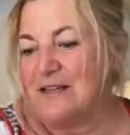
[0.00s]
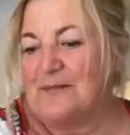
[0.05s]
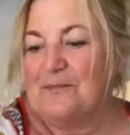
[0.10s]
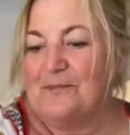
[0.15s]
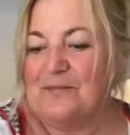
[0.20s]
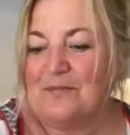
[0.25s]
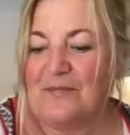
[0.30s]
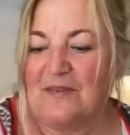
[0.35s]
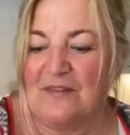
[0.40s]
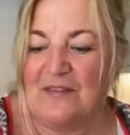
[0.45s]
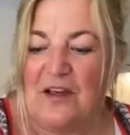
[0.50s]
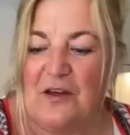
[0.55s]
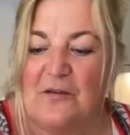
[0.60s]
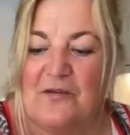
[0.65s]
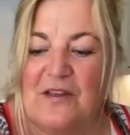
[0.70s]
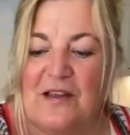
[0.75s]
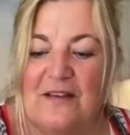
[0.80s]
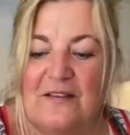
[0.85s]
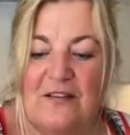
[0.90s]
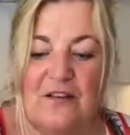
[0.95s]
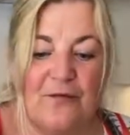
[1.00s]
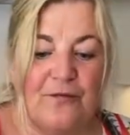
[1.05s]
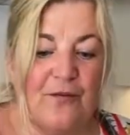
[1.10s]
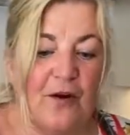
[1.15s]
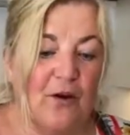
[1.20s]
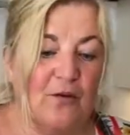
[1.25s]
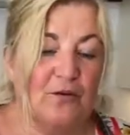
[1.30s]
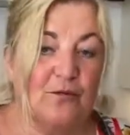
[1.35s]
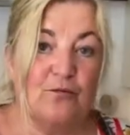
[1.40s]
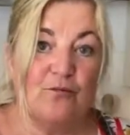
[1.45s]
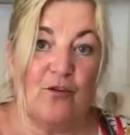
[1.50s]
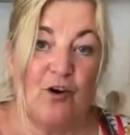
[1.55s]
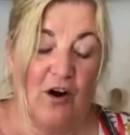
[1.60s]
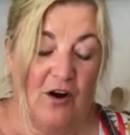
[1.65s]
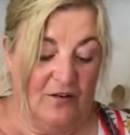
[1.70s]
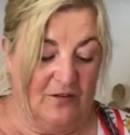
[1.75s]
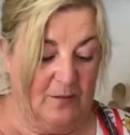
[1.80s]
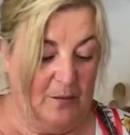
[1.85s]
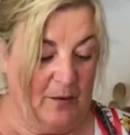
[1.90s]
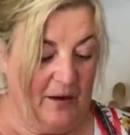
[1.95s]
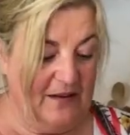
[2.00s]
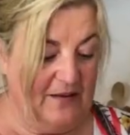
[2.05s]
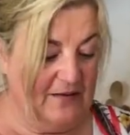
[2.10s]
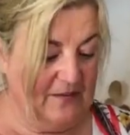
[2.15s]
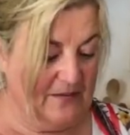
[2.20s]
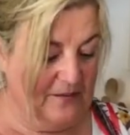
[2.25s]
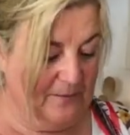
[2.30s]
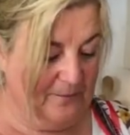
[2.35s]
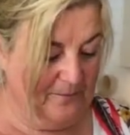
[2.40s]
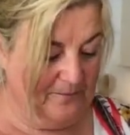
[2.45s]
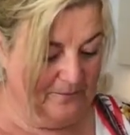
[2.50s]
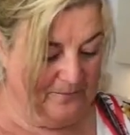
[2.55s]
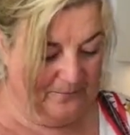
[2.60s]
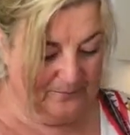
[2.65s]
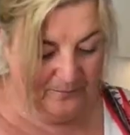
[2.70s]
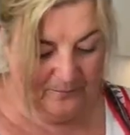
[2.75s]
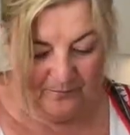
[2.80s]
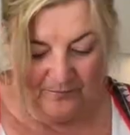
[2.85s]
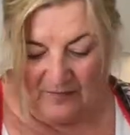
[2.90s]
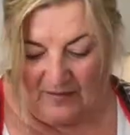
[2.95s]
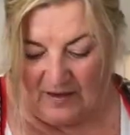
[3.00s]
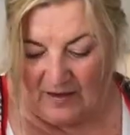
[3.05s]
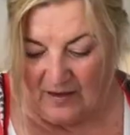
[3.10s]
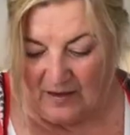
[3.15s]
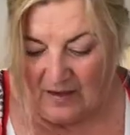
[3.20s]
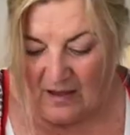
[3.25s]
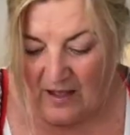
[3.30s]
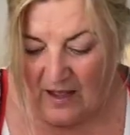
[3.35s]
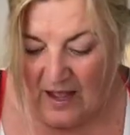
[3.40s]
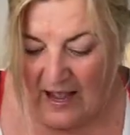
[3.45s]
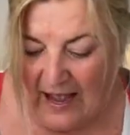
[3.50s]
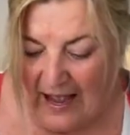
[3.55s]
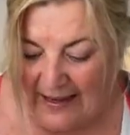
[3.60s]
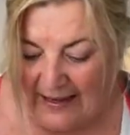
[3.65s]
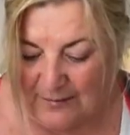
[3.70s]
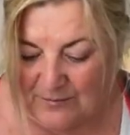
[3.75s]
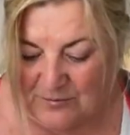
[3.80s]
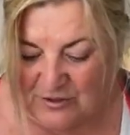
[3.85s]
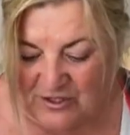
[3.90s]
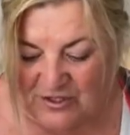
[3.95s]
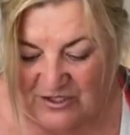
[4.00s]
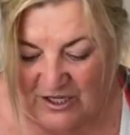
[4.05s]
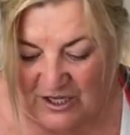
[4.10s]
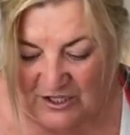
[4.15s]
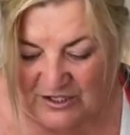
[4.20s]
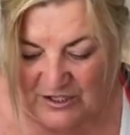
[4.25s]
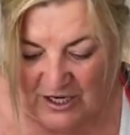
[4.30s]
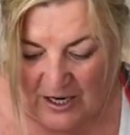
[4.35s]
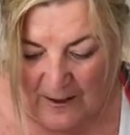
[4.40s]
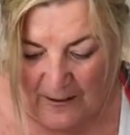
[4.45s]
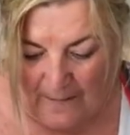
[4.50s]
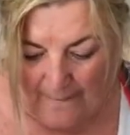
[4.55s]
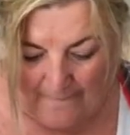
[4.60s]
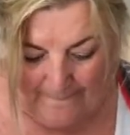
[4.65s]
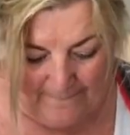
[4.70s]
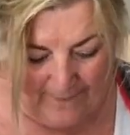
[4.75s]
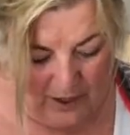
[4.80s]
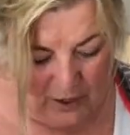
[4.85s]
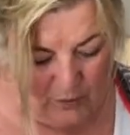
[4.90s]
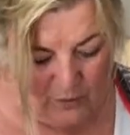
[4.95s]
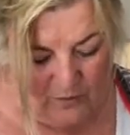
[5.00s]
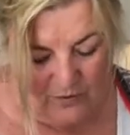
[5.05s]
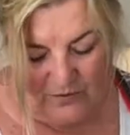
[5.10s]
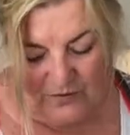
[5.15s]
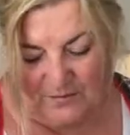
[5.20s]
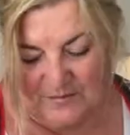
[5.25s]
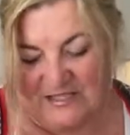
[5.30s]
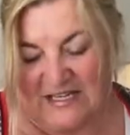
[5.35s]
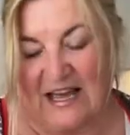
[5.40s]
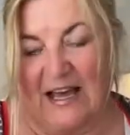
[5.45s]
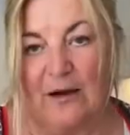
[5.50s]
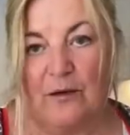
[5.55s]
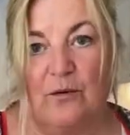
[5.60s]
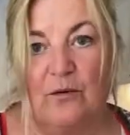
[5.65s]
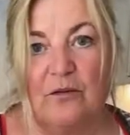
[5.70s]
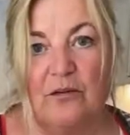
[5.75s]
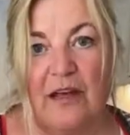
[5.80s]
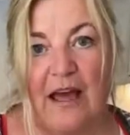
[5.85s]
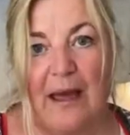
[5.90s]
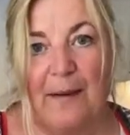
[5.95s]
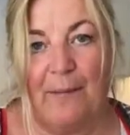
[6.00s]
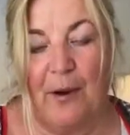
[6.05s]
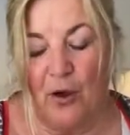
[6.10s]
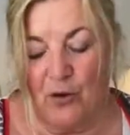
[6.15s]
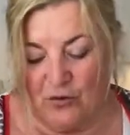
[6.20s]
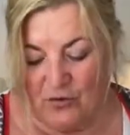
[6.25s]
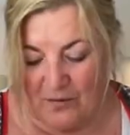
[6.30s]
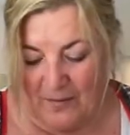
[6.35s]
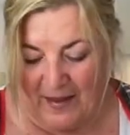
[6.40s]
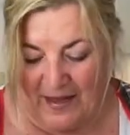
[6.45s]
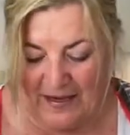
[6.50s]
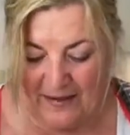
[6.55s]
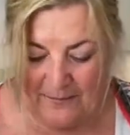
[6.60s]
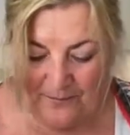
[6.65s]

so these are the frozen raspberries, and I'm just going to poke them down. Okay, poke them in.